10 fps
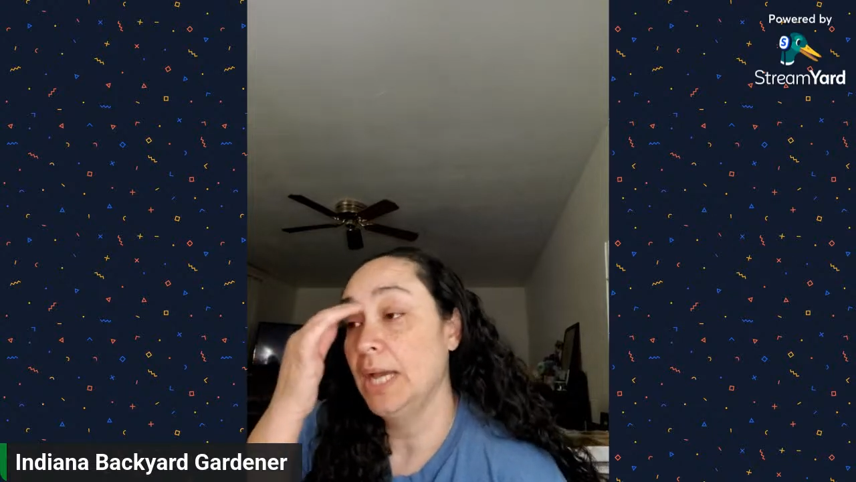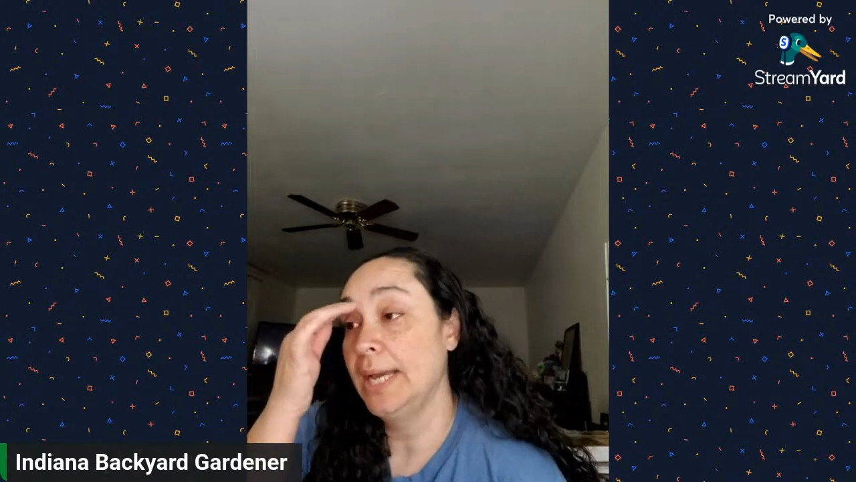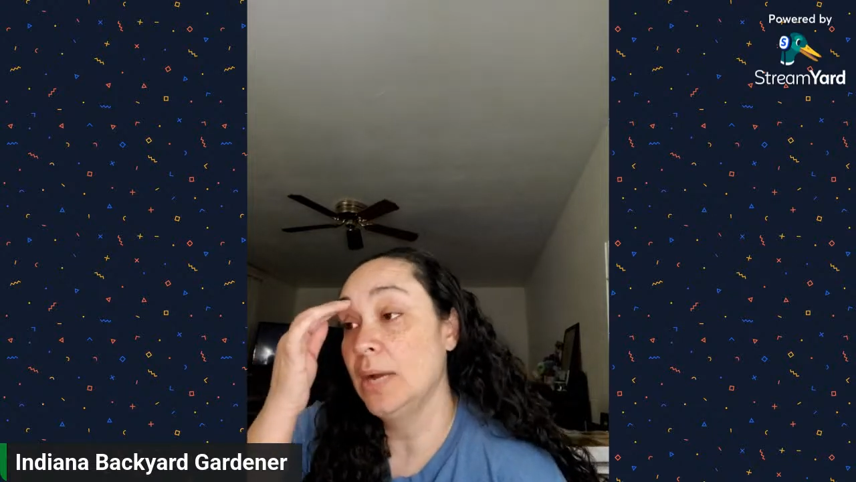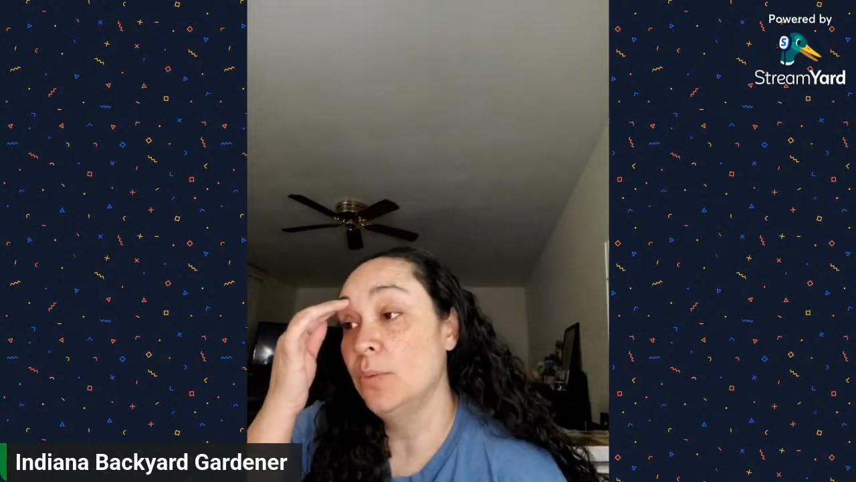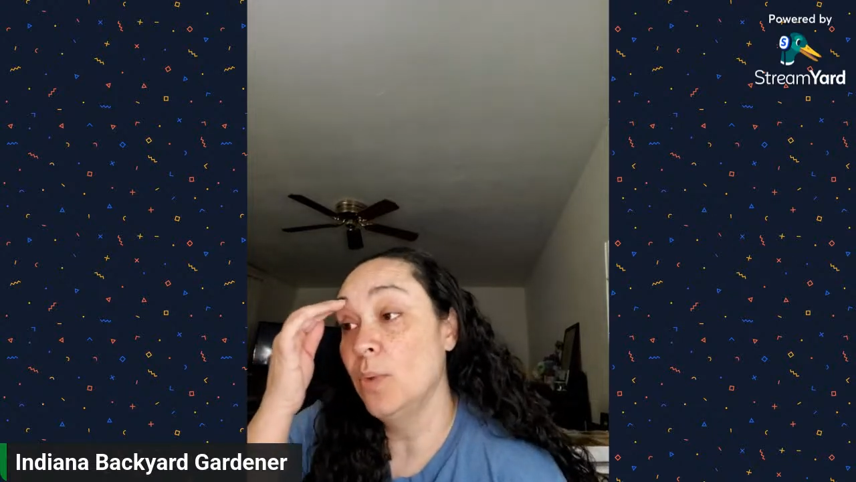
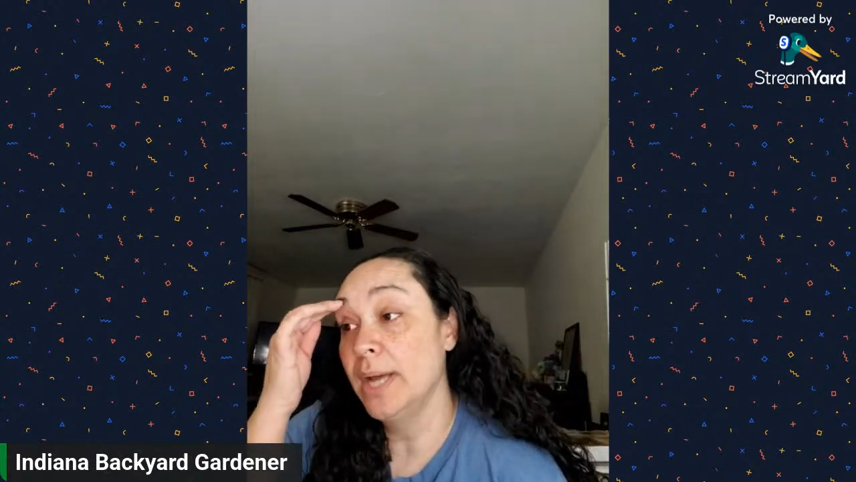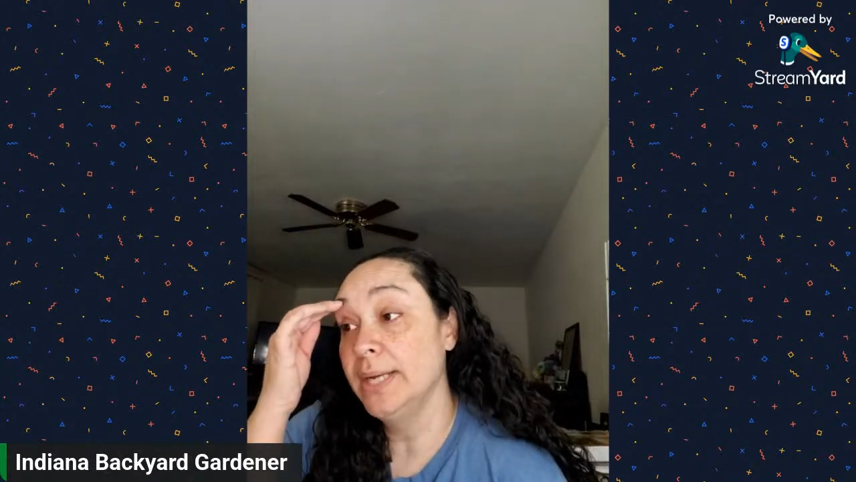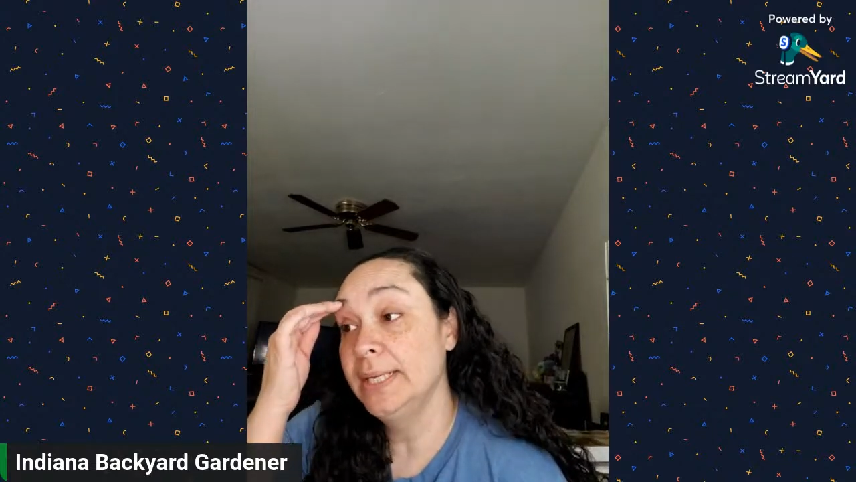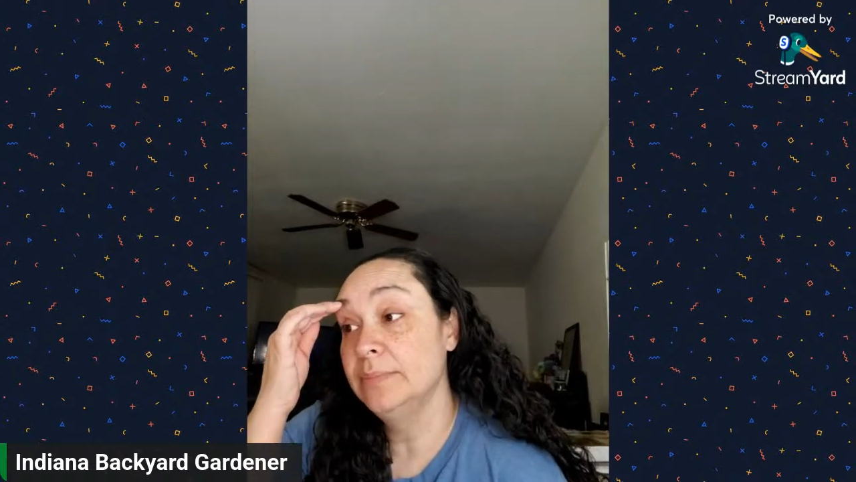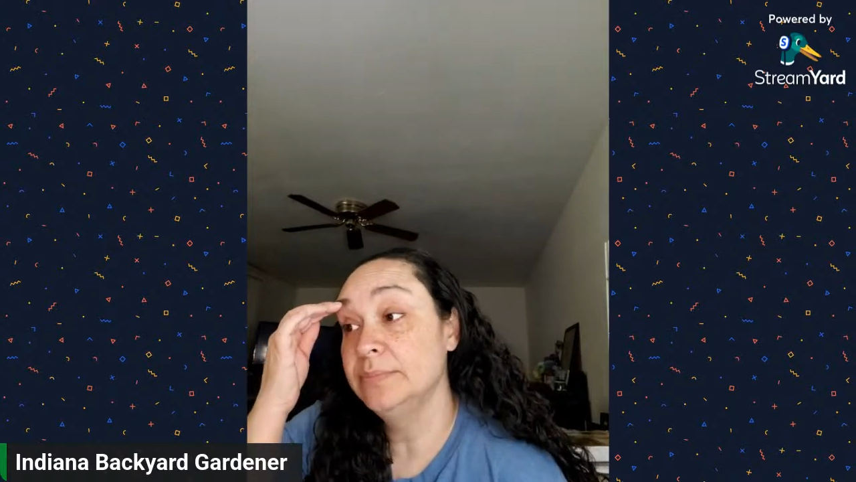And I
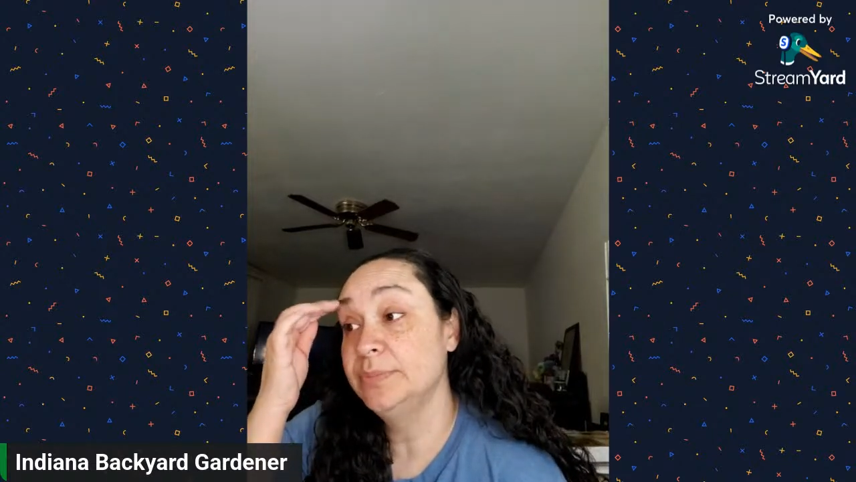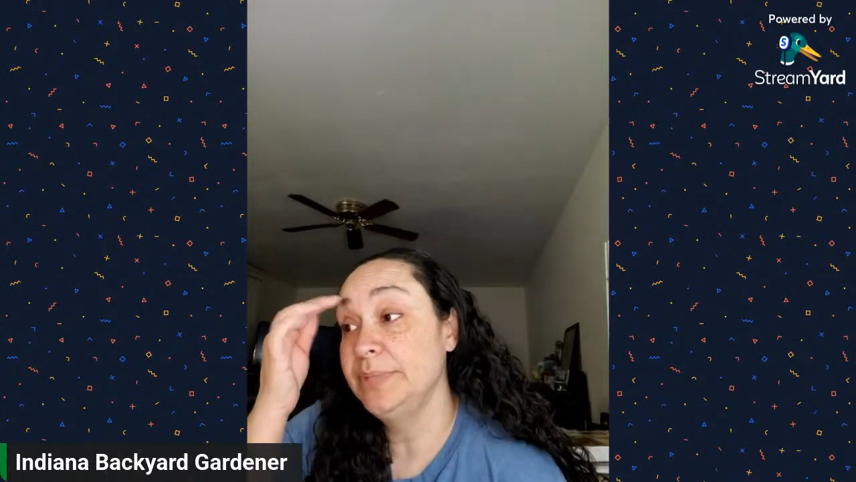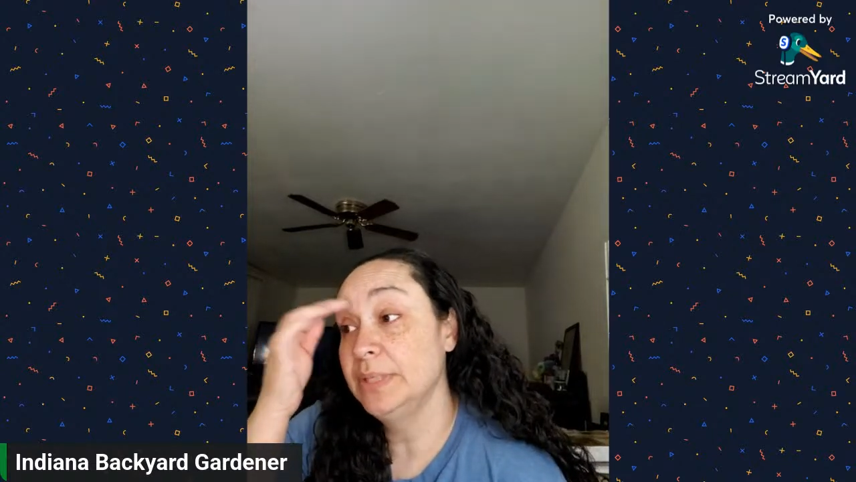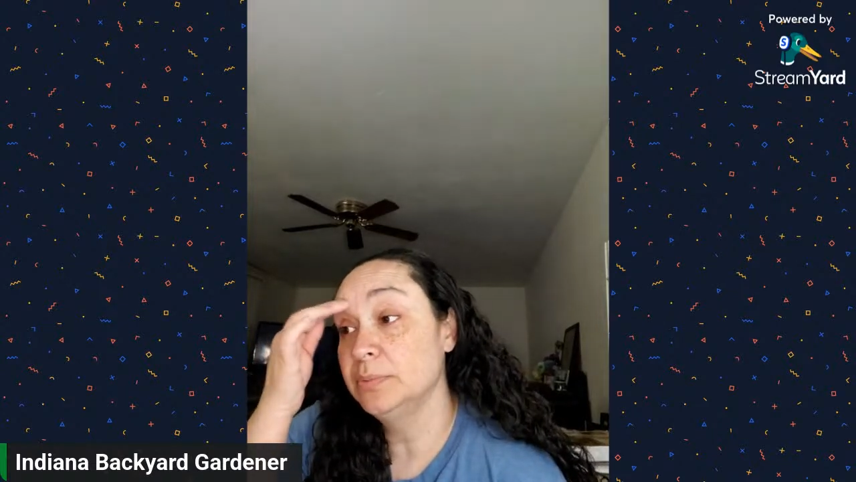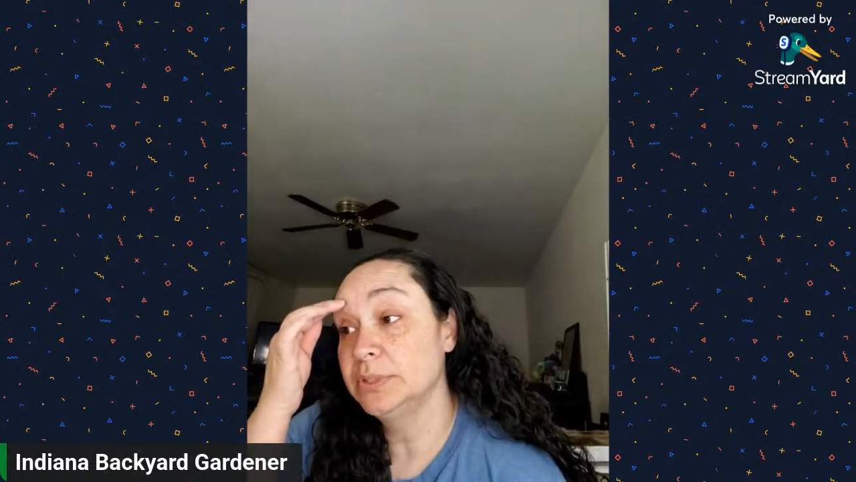want him to
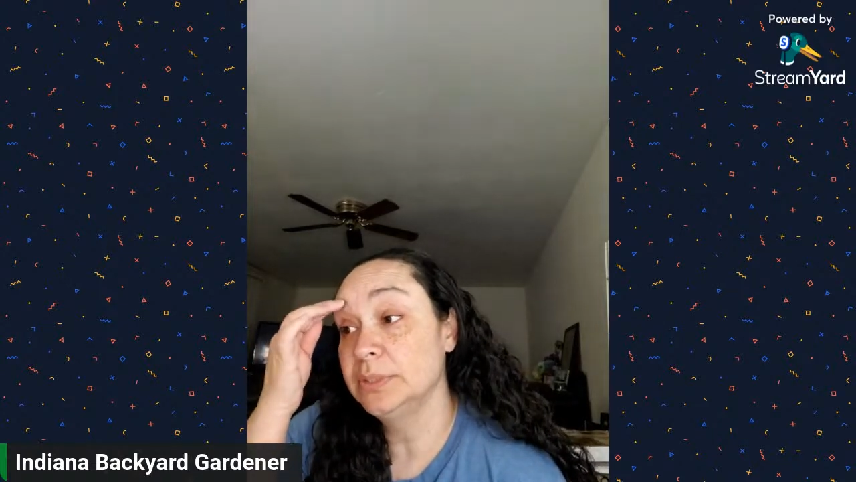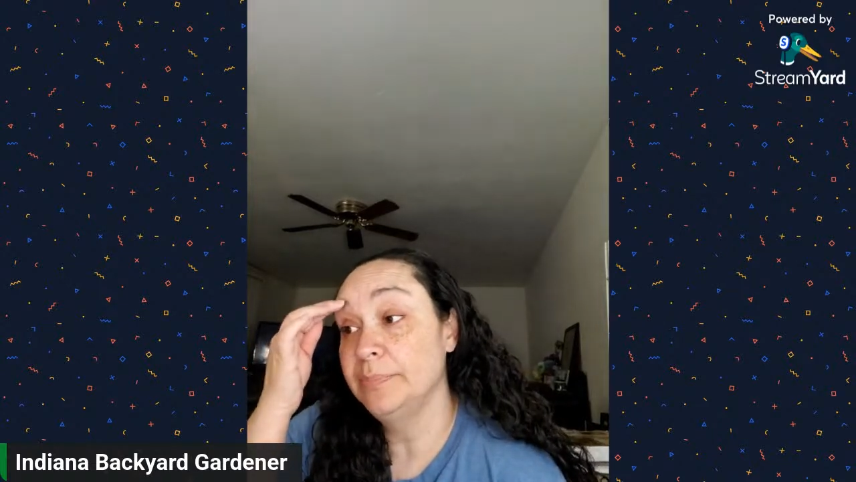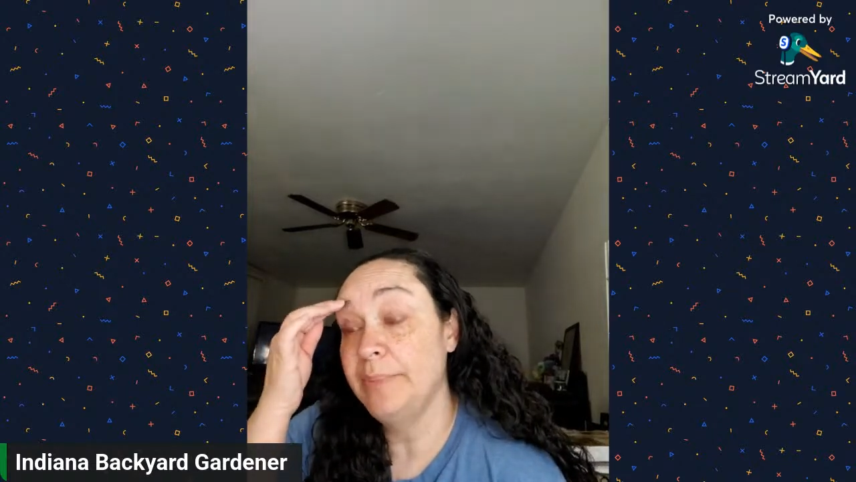be able to